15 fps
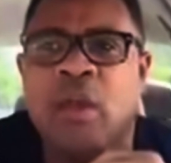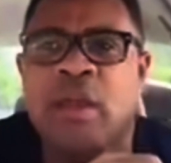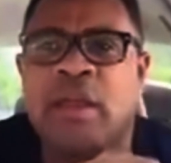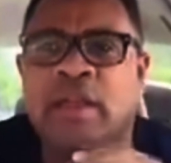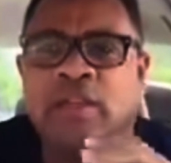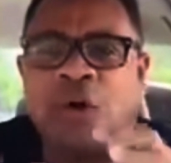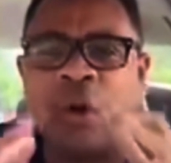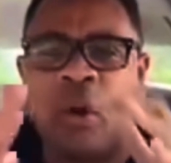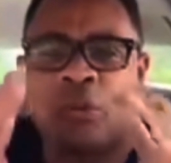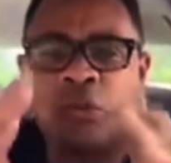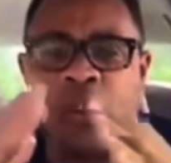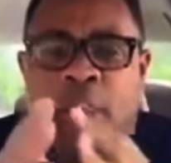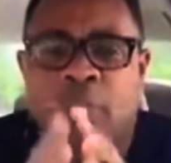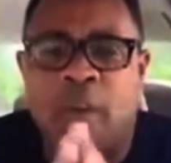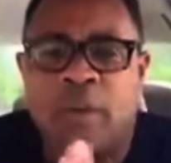It has come
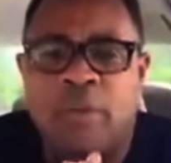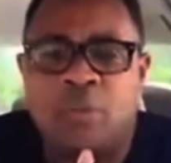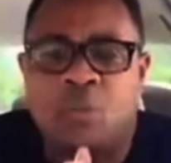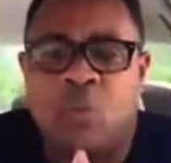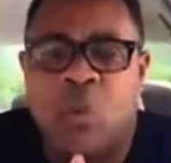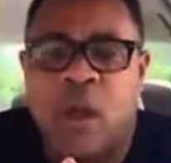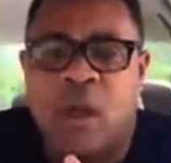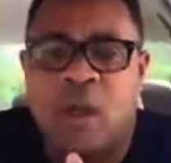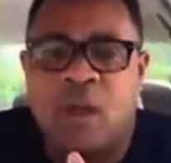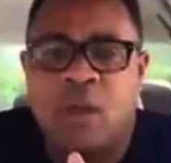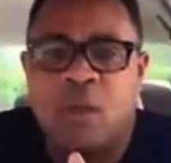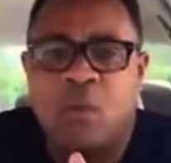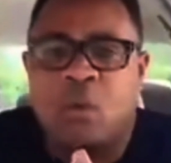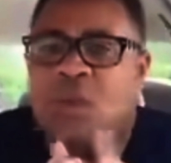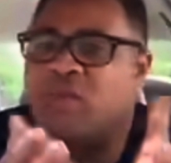to a point where
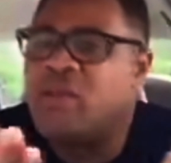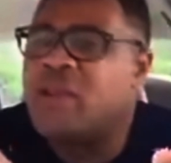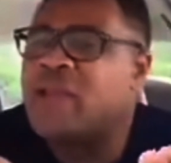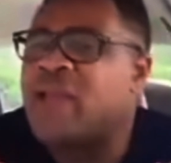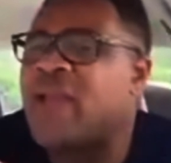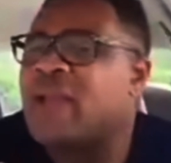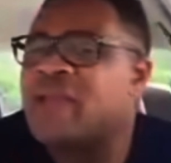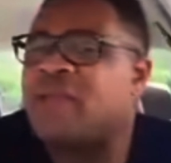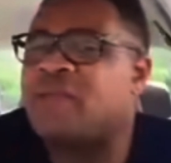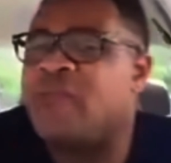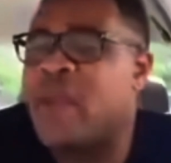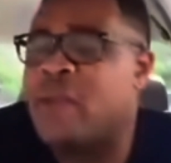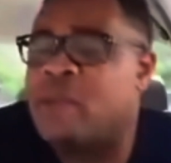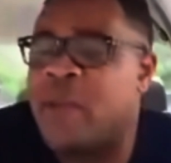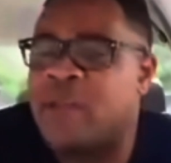we really can't
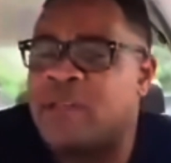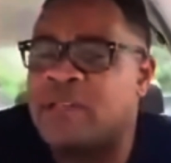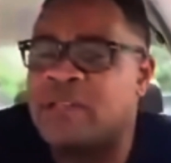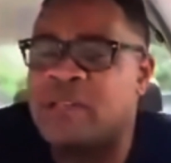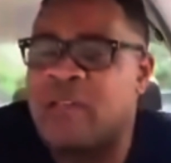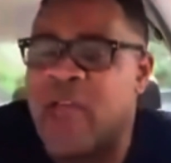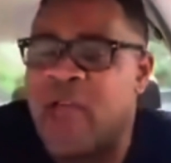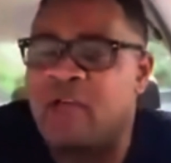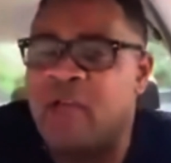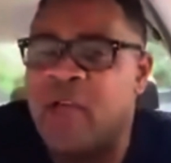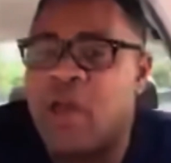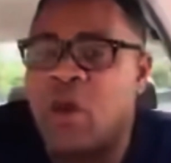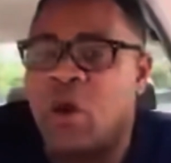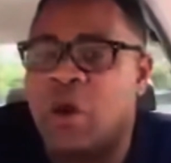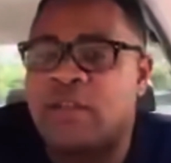define marriages in the
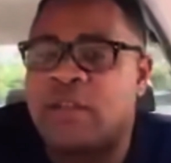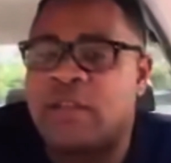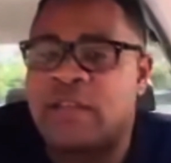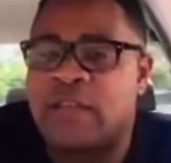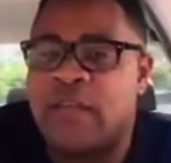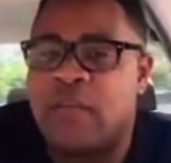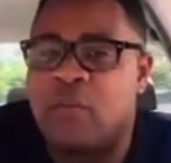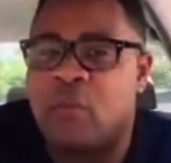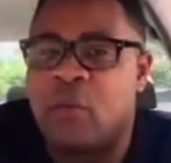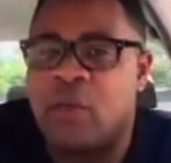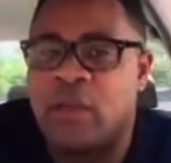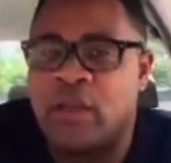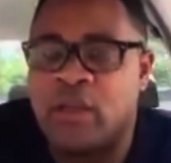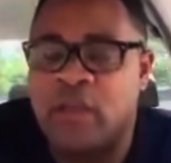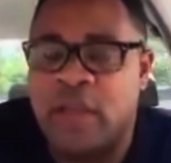African context anymore
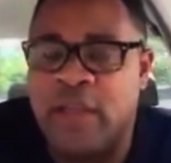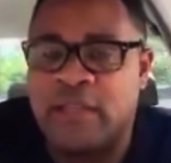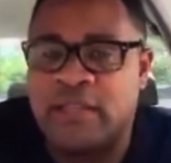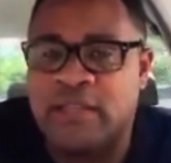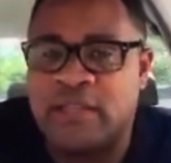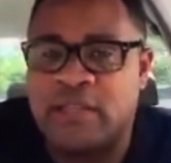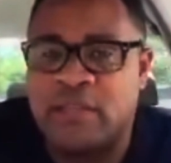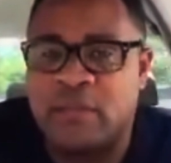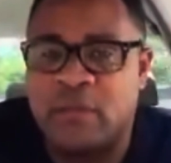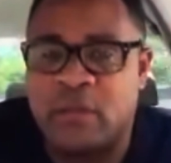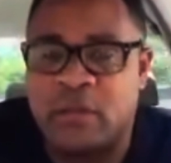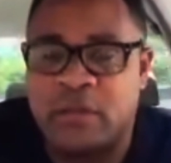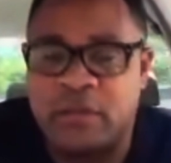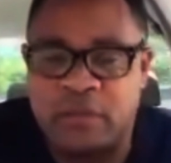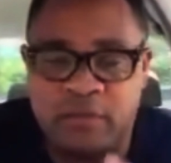in the United States,
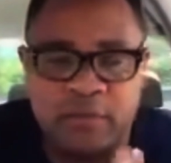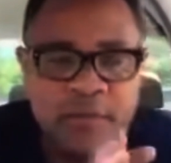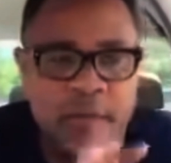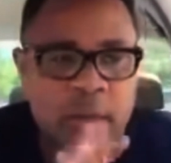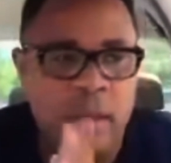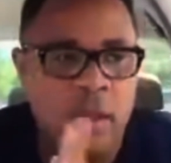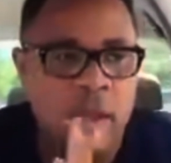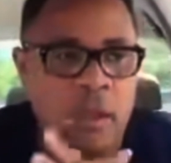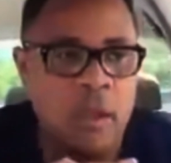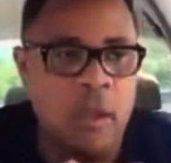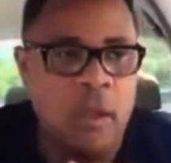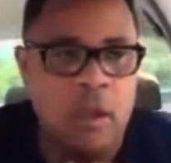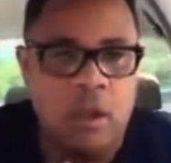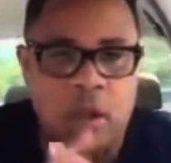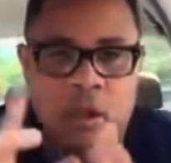because
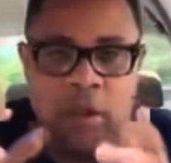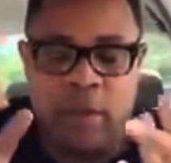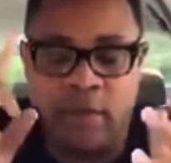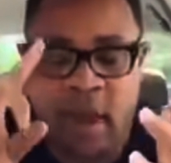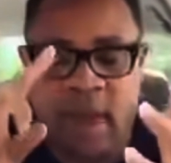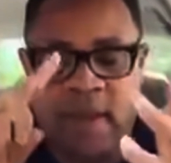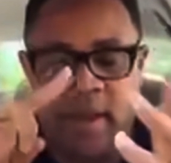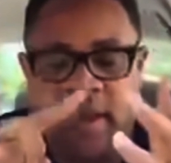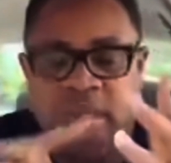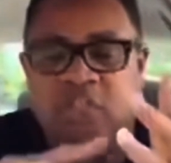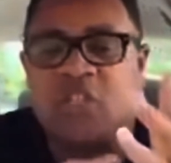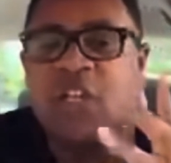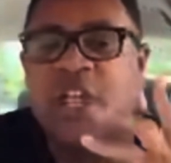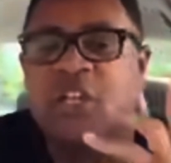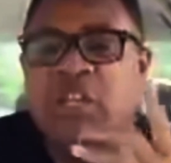the man
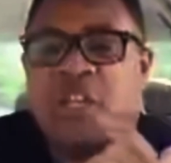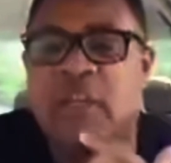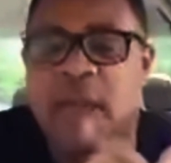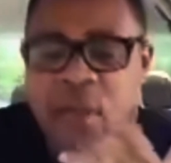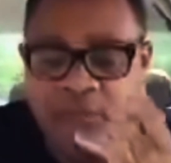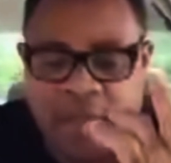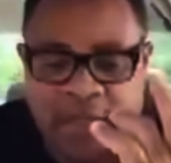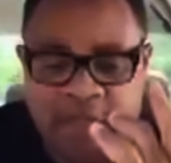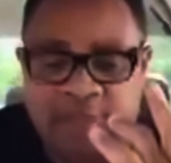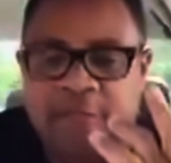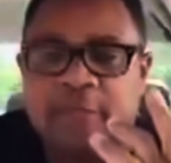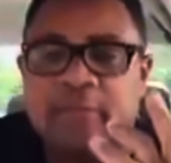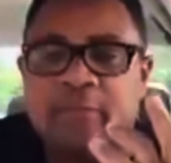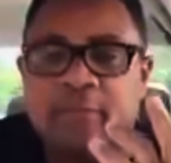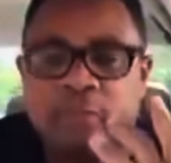is changing
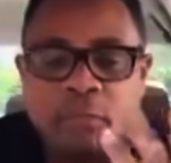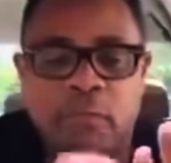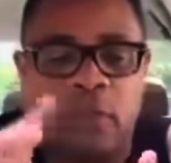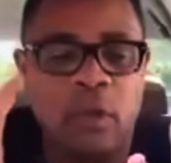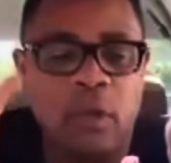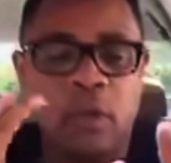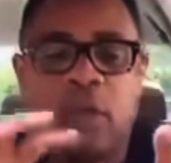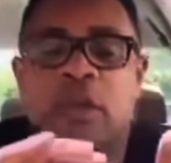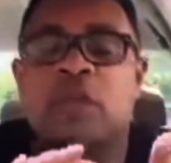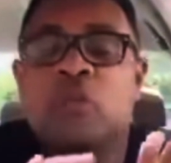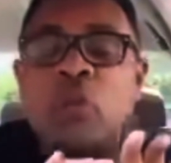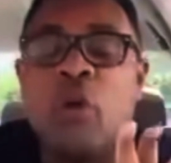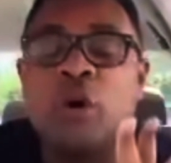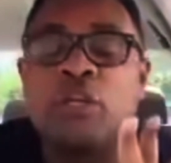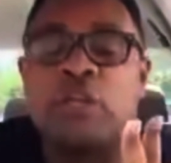diapers.
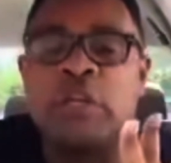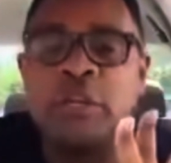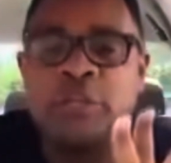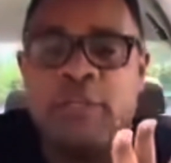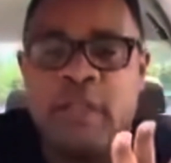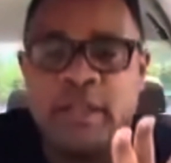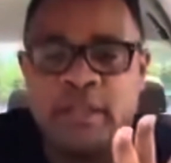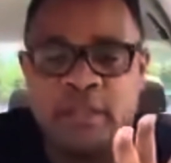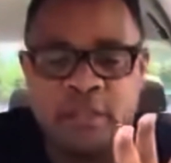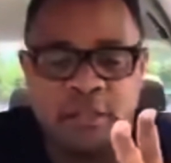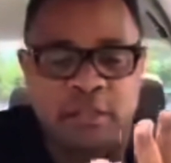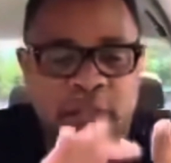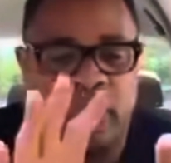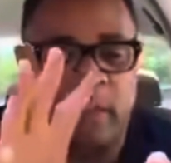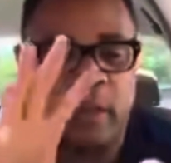He's washing the
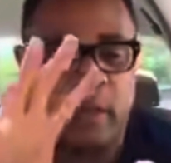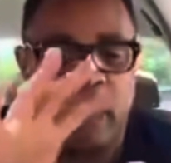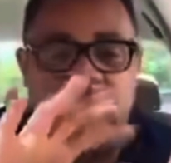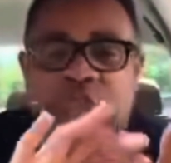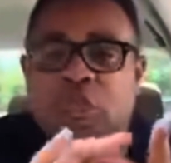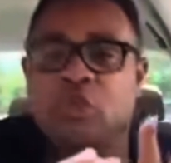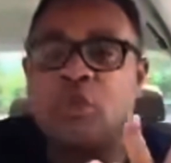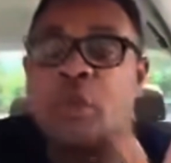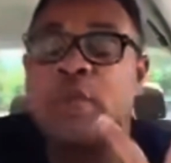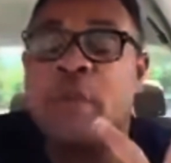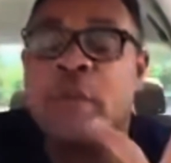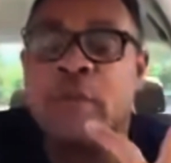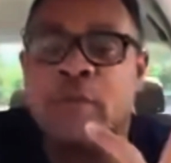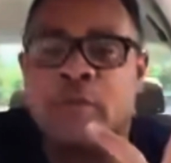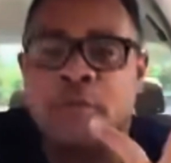plates. He's
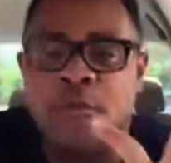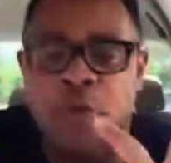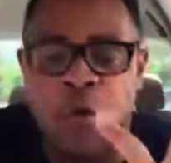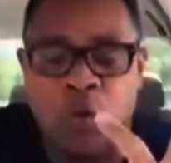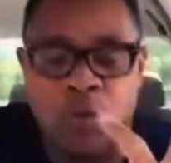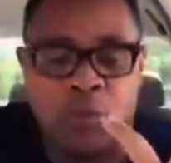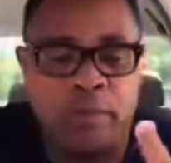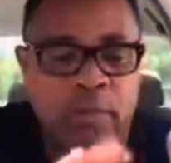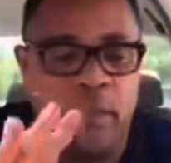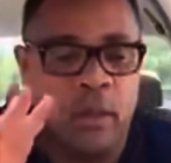sweeping the floor.